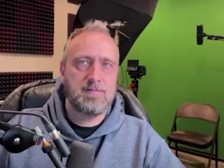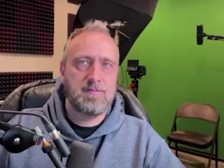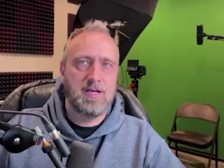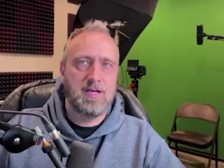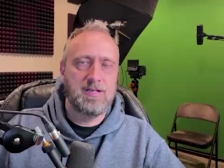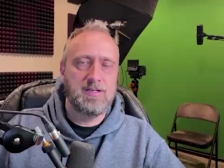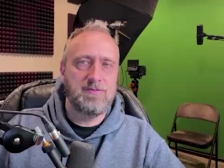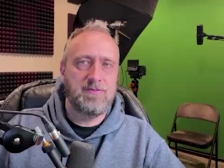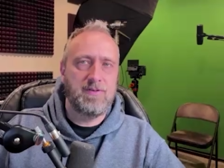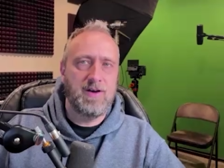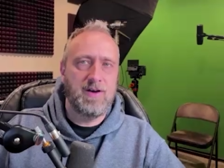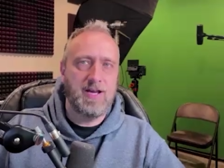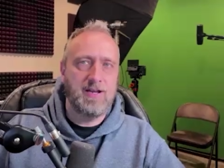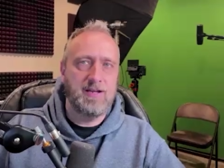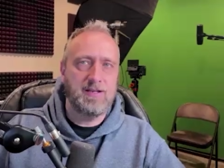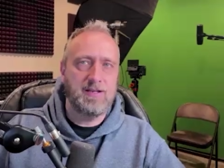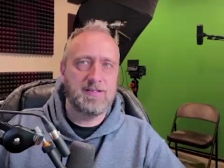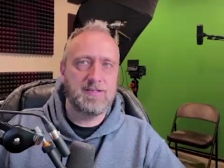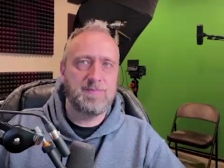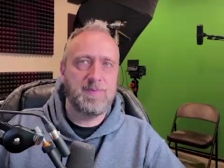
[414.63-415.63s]

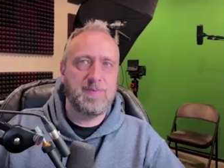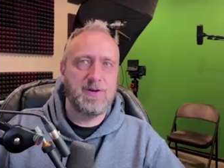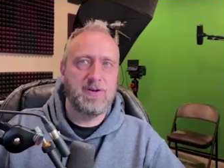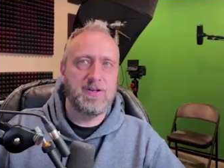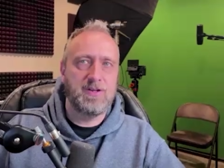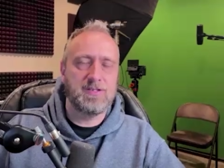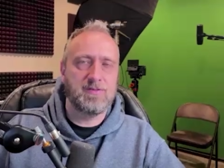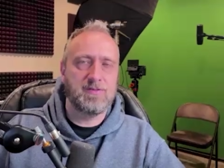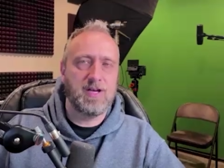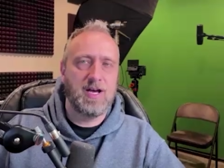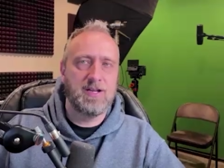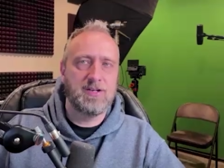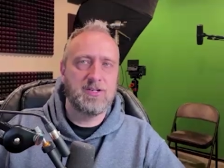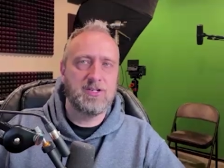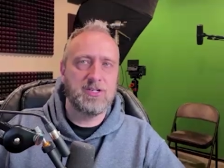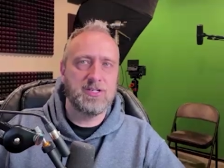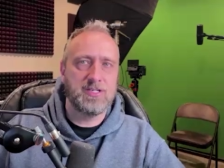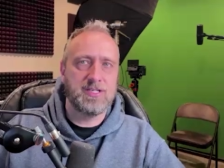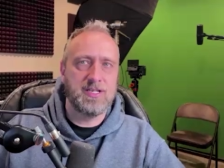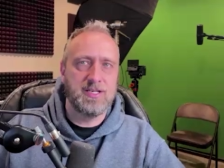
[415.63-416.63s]
undivided experience of
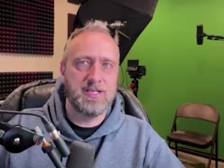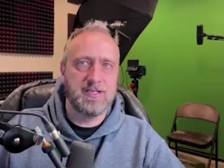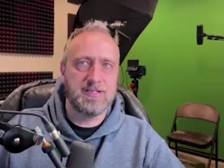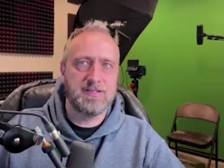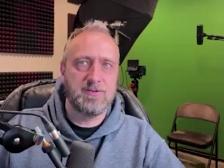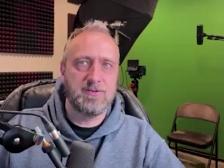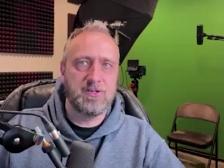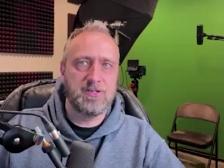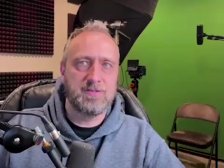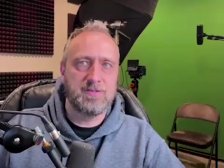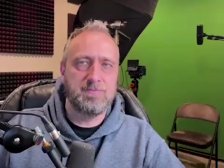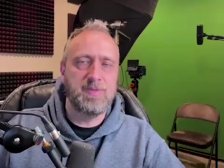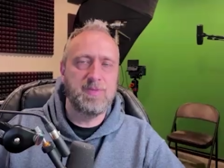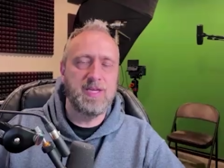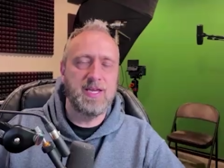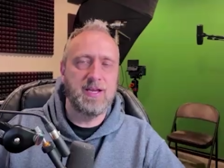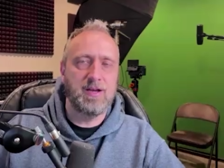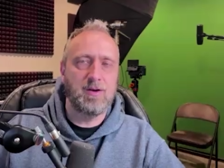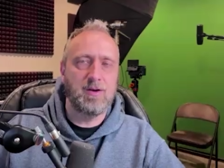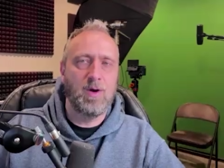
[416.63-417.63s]
consciousness, or just
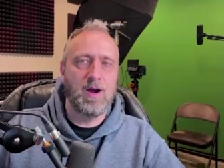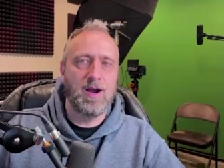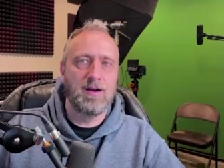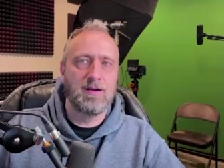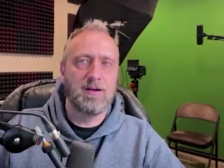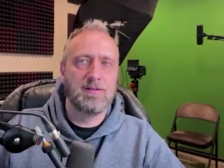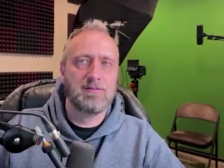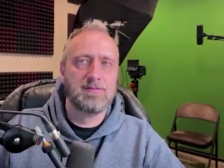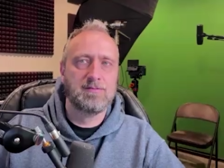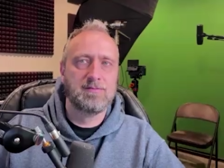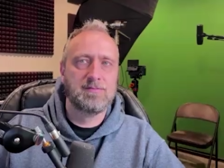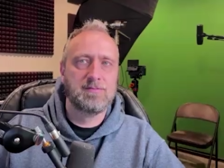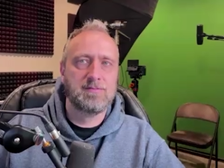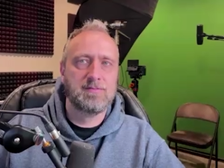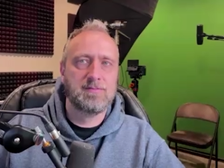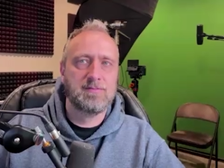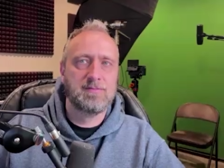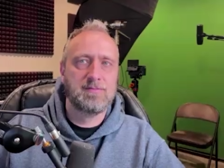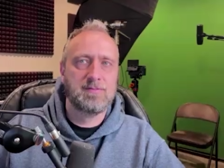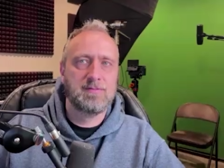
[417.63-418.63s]
being aware
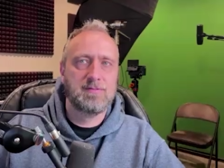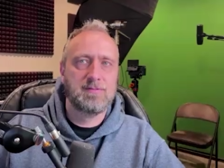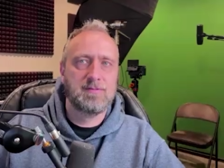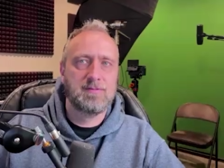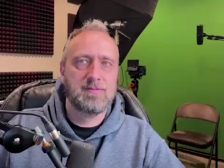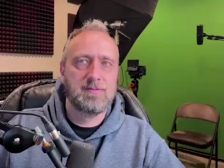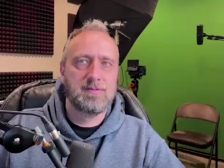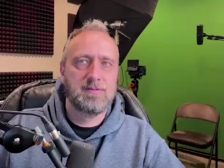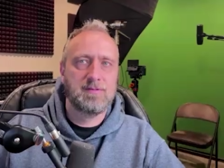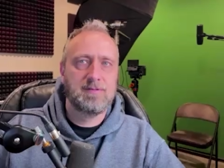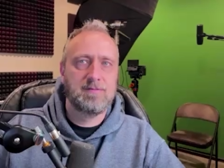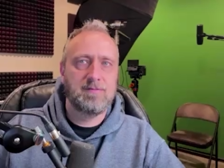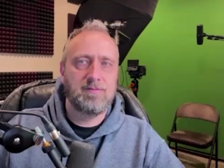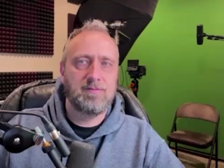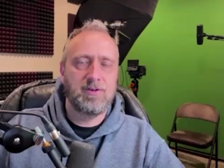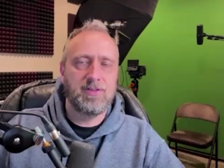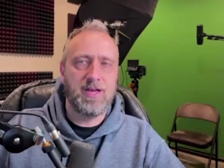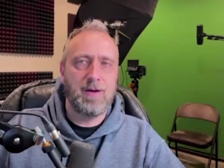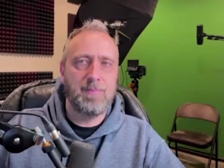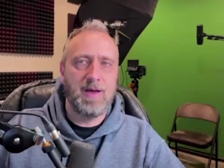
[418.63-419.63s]

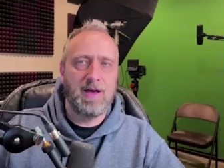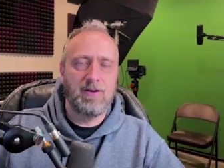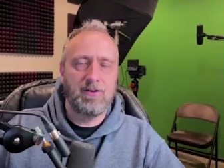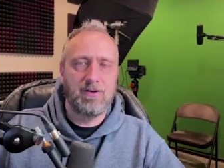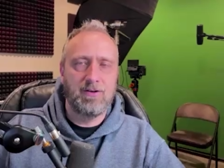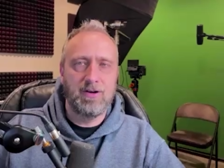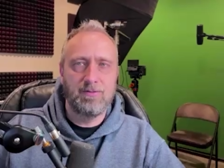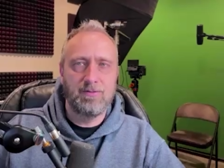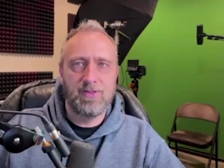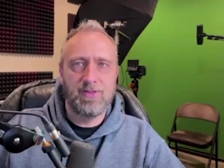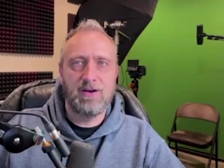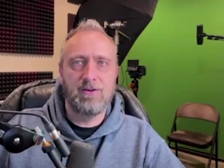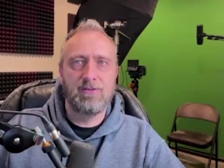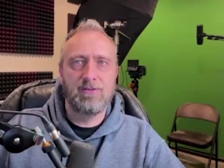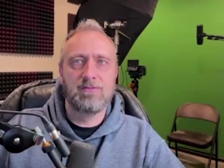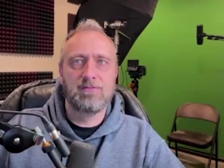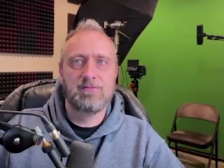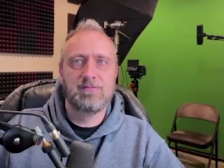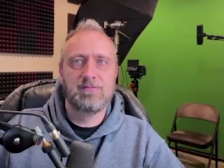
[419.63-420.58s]
without boundary, without